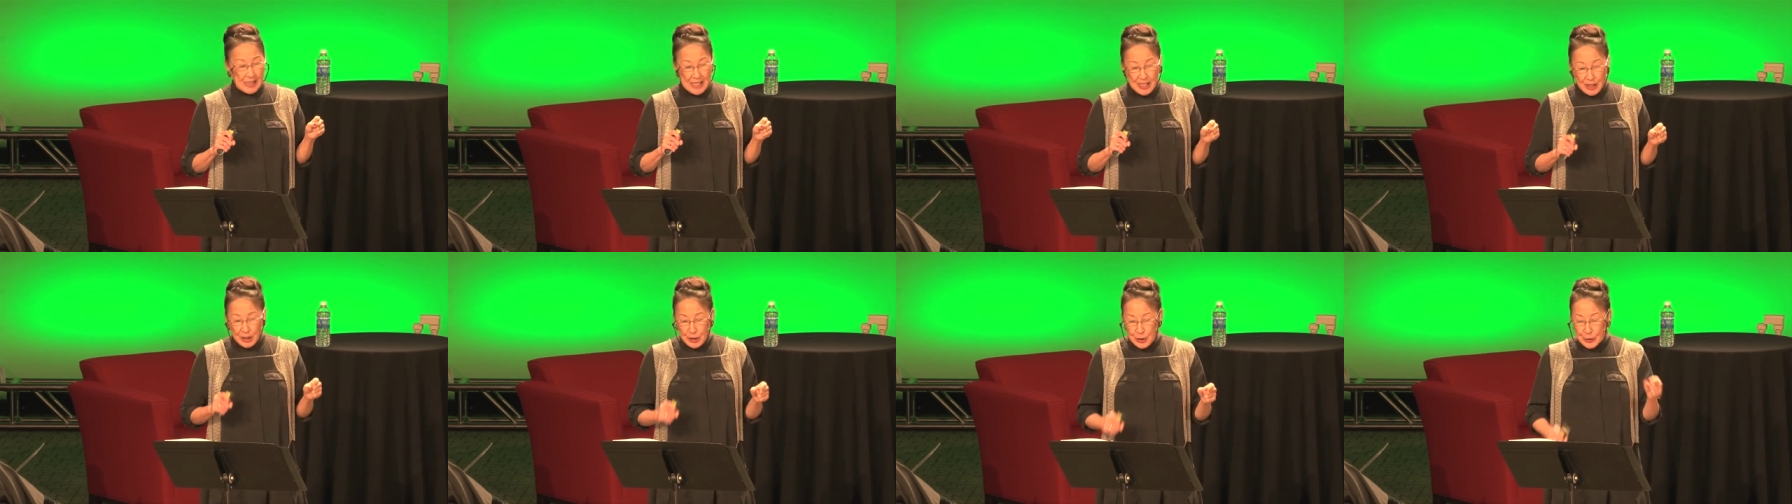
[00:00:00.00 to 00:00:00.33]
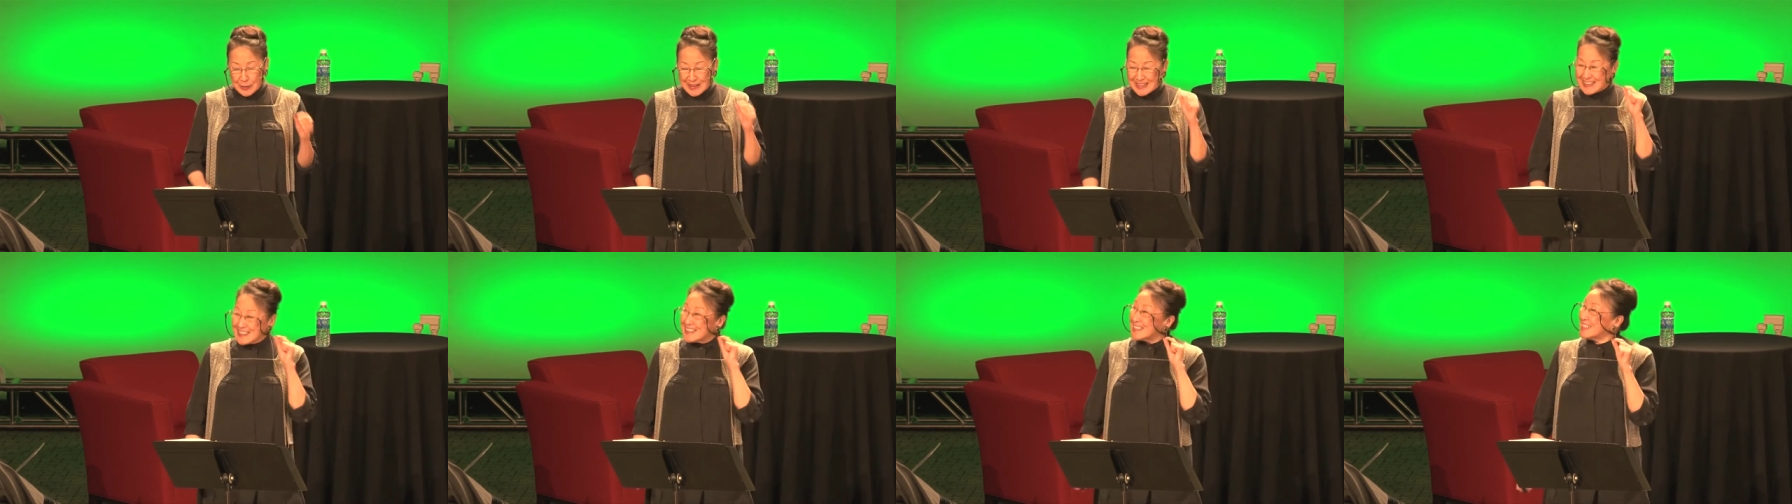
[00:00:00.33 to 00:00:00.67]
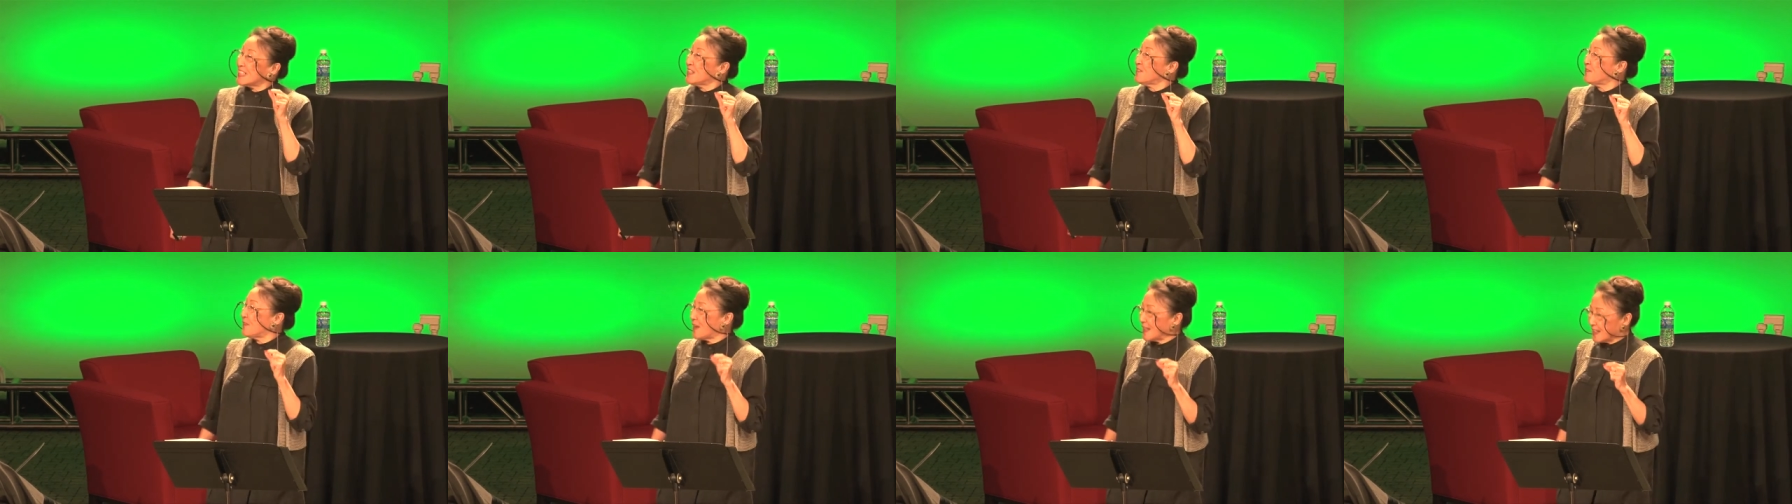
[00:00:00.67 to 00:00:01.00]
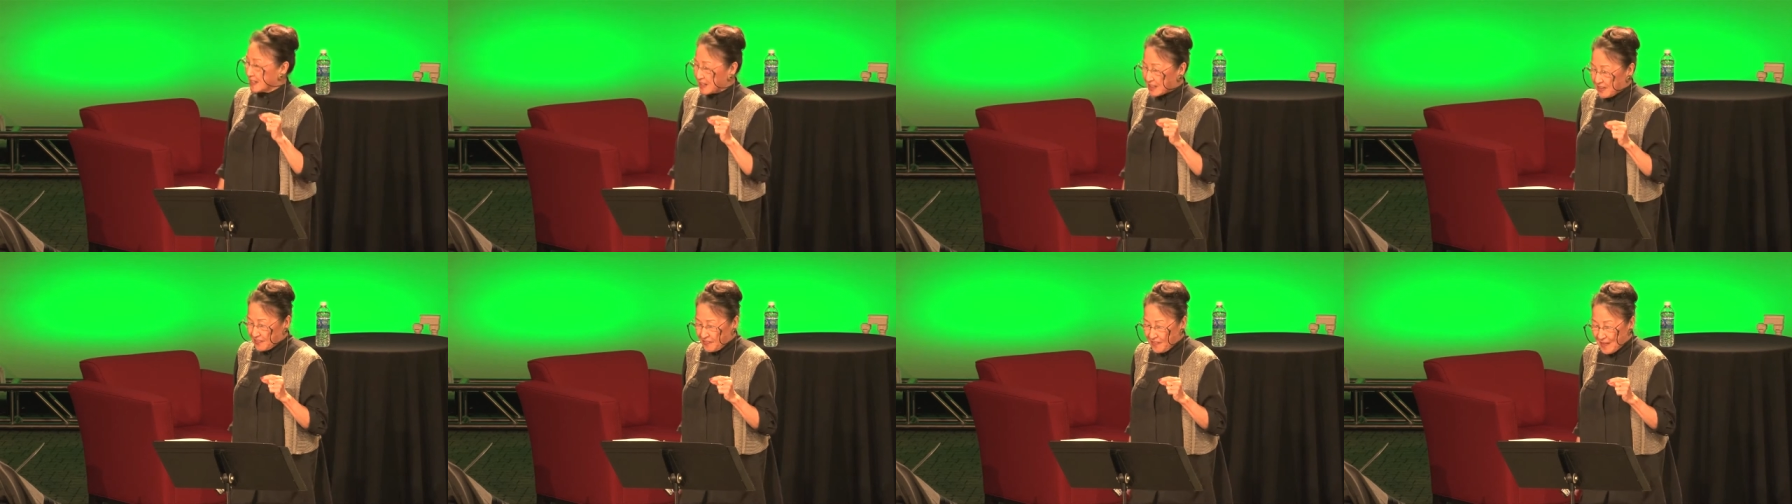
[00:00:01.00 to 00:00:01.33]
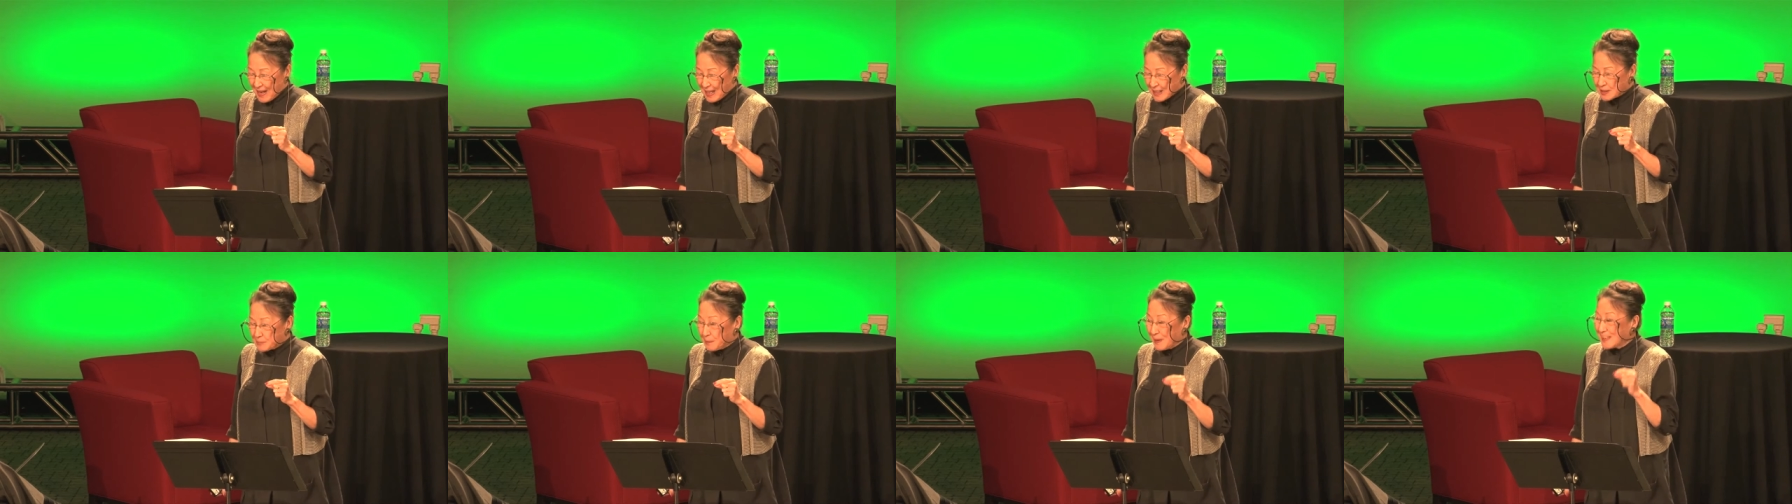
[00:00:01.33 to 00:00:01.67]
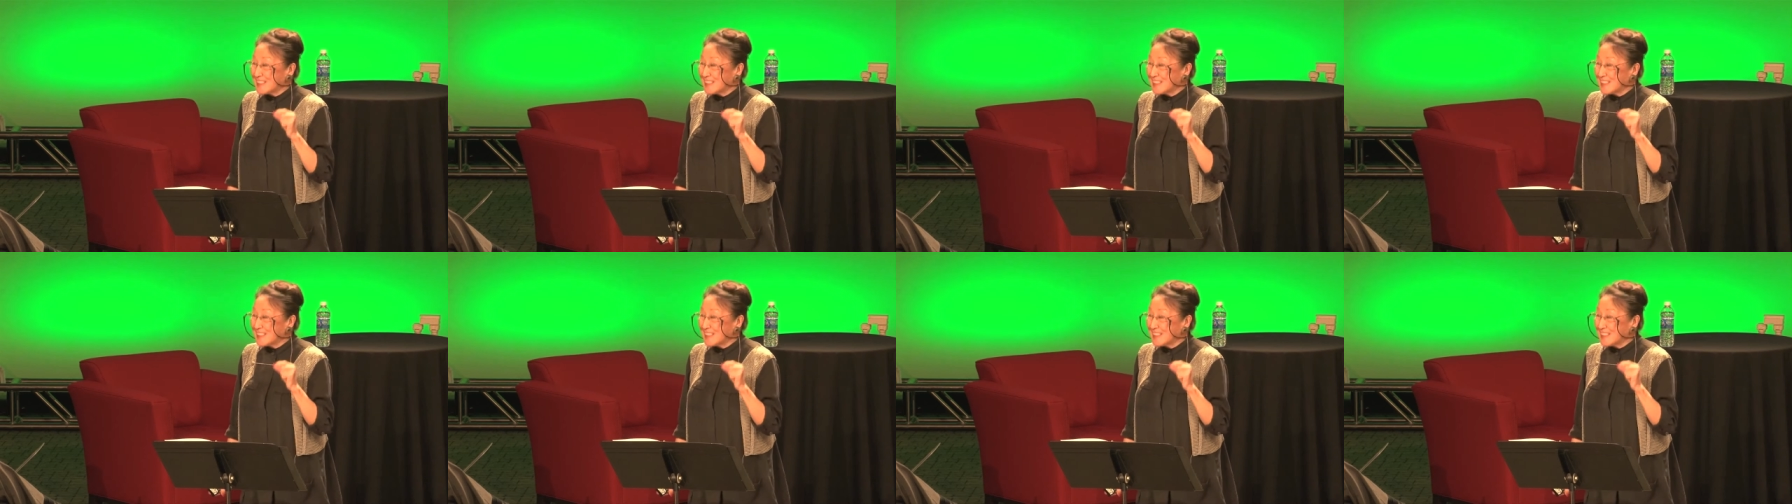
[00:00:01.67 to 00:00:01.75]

You can deface the facts by